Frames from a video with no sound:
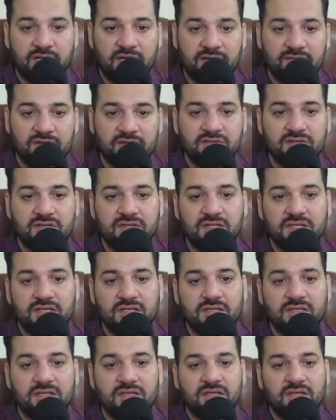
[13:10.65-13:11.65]

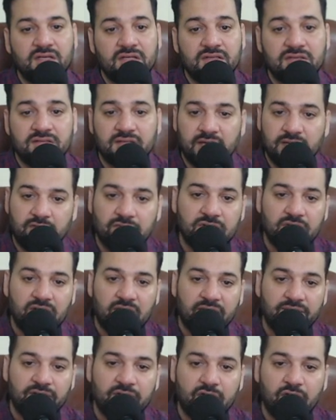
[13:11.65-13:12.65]
diversity,
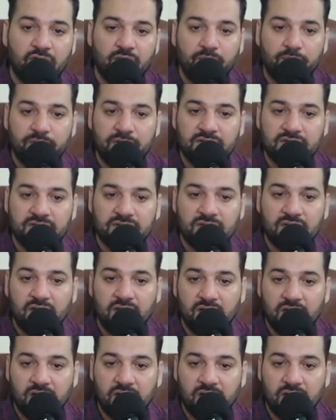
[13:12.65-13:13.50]
psychographic components,